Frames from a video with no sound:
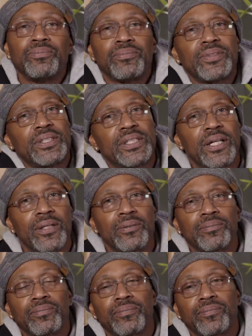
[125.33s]
Yeah.
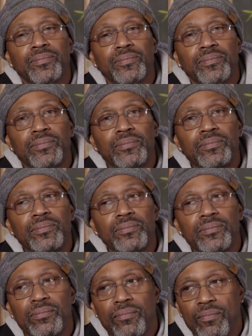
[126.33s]
So,
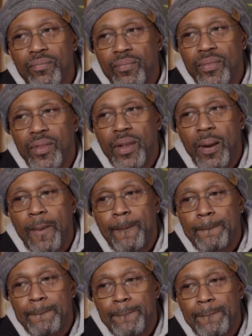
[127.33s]
with that being
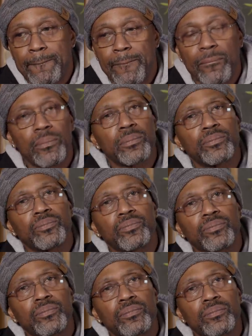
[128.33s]
said, have you ever
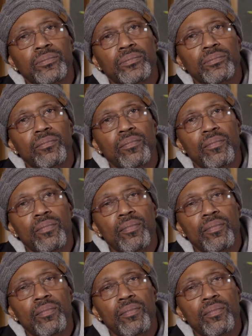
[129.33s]
reflected